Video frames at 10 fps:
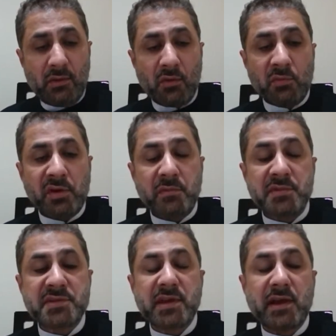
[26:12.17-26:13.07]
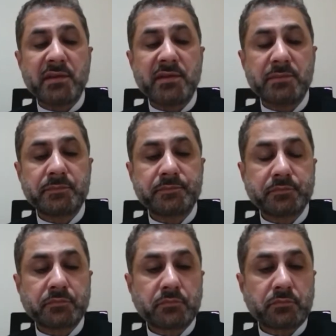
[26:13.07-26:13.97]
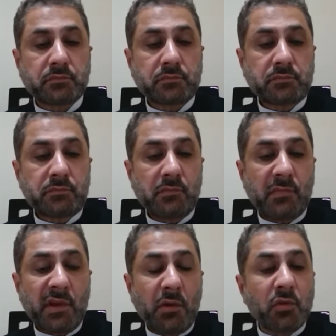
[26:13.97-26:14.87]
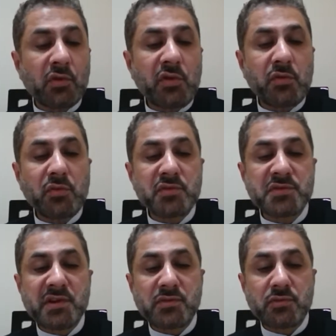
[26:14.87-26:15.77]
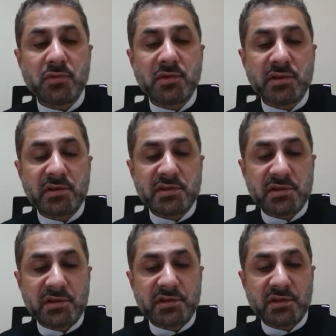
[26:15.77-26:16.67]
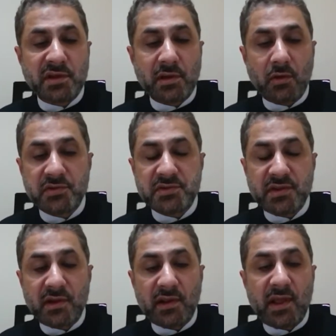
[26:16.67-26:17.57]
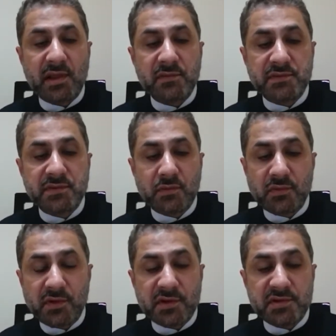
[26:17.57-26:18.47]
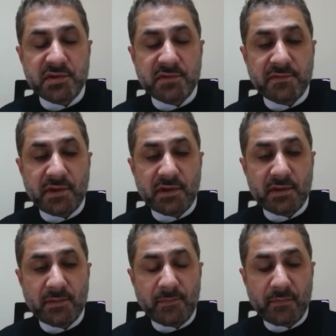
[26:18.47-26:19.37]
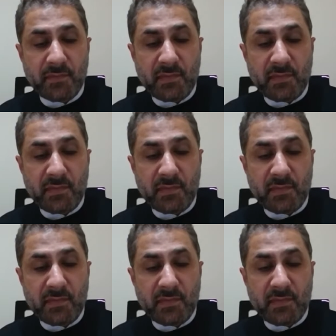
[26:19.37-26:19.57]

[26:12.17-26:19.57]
Umar ibn Sa'd got news that two little children had lost their lives through thirst and fear.